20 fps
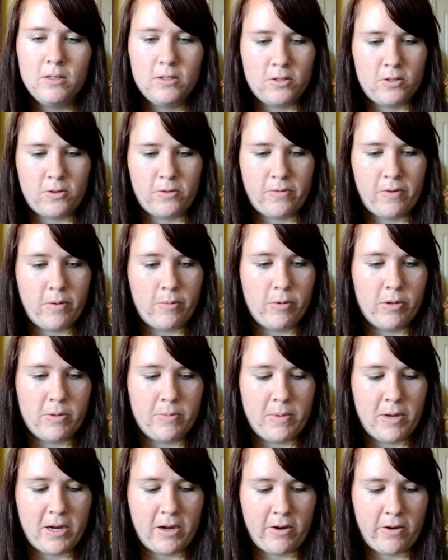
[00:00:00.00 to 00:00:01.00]
So if I want to
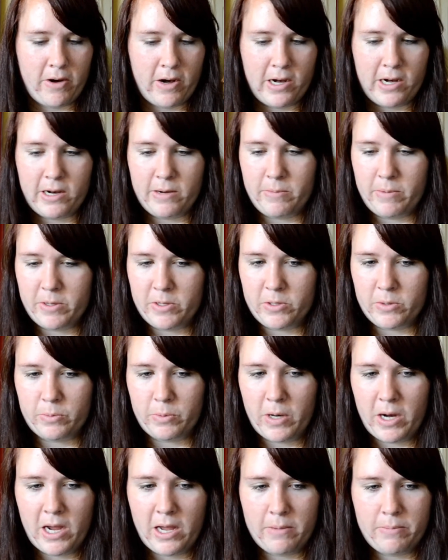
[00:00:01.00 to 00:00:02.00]
make a crate, I'd be super
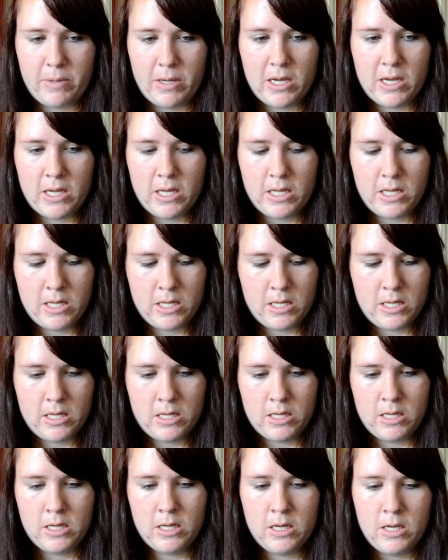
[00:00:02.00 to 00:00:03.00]
happy.
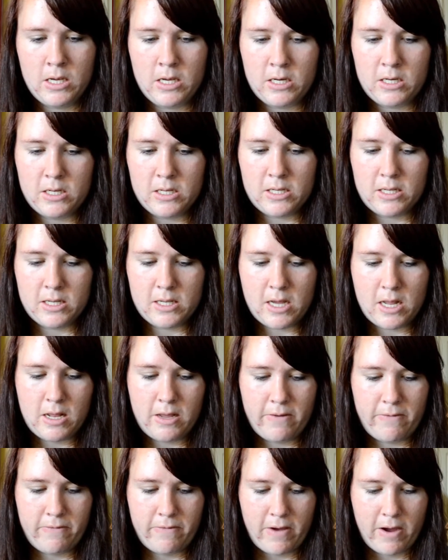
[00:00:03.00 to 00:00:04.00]
Just because I
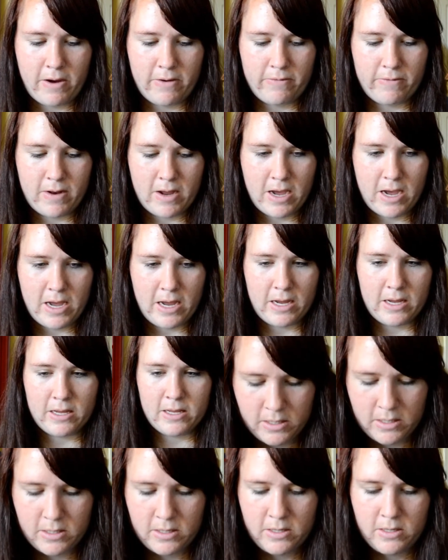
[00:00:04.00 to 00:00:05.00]
love Firefly.
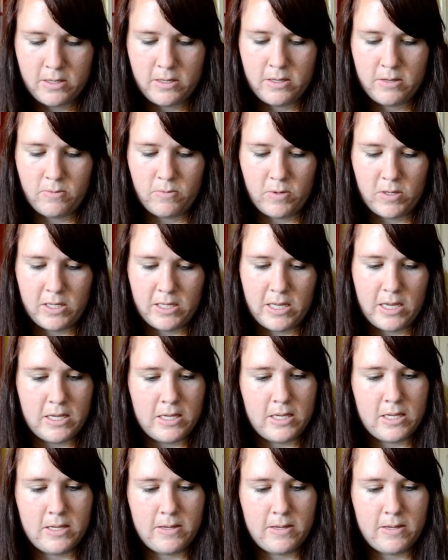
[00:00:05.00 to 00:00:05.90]
What's this?